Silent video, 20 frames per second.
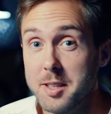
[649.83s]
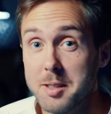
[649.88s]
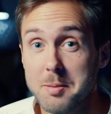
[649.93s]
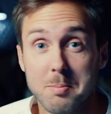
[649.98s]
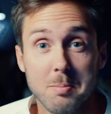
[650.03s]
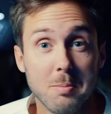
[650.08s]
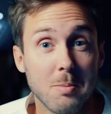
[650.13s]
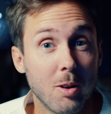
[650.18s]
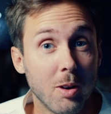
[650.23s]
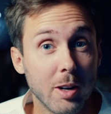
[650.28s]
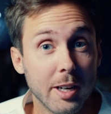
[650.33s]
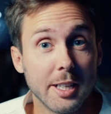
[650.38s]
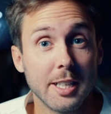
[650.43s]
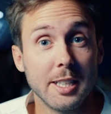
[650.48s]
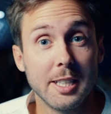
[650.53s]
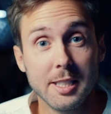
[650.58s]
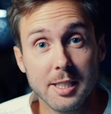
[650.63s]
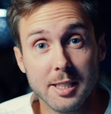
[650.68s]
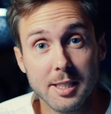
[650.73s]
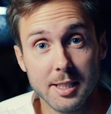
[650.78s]
the more
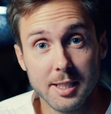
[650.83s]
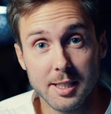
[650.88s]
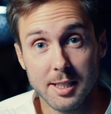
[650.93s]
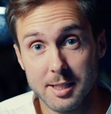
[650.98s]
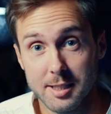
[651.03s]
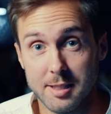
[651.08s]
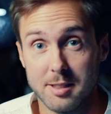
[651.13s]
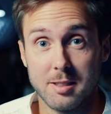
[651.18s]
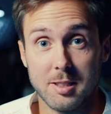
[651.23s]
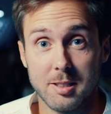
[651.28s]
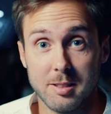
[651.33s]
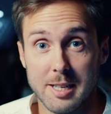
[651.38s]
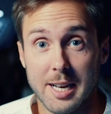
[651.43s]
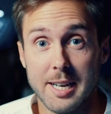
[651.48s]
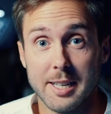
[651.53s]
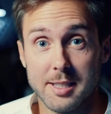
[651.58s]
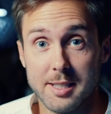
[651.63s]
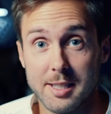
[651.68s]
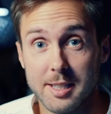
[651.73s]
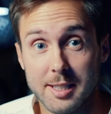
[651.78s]
easy it is to
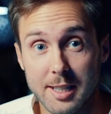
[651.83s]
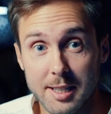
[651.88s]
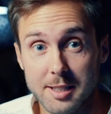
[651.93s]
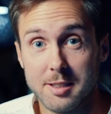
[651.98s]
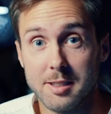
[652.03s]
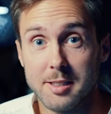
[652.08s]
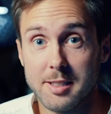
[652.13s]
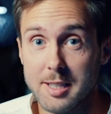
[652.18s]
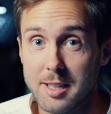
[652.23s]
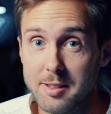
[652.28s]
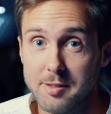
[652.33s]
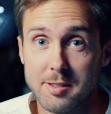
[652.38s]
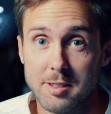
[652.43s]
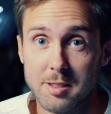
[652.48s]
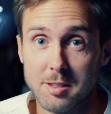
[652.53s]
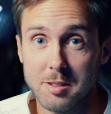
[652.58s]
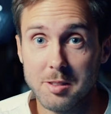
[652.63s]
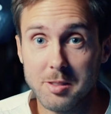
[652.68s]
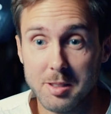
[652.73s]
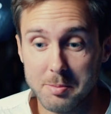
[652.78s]
actually get yourself to
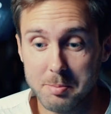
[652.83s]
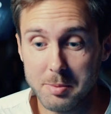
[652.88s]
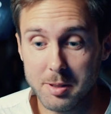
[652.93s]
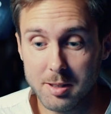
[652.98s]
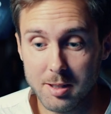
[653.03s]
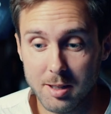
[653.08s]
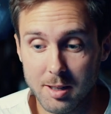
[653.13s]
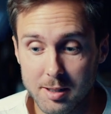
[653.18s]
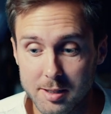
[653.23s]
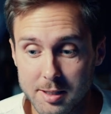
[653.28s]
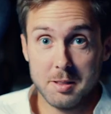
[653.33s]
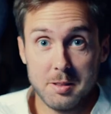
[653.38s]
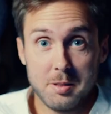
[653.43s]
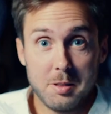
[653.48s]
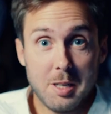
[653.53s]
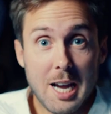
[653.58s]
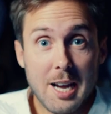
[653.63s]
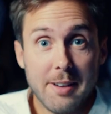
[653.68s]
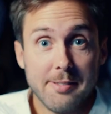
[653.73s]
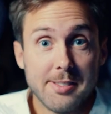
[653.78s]
do it because you
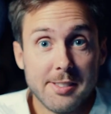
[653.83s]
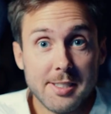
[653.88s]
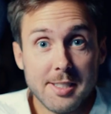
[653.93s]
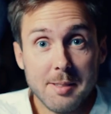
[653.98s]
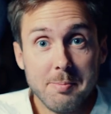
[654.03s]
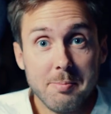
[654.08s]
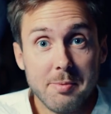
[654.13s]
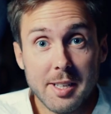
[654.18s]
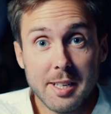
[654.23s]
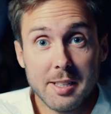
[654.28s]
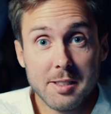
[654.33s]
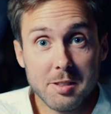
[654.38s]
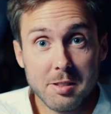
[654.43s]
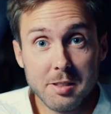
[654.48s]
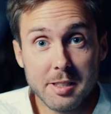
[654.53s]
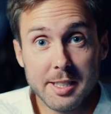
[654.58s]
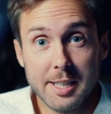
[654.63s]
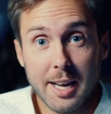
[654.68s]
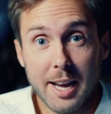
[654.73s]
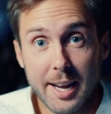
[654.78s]
have something to
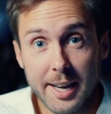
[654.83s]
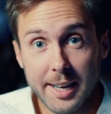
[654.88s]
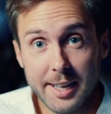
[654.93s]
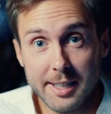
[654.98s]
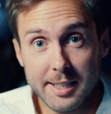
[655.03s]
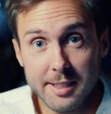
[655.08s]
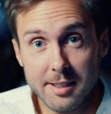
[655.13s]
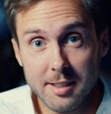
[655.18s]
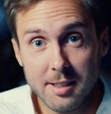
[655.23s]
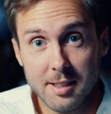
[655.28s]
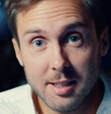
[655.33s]
gain.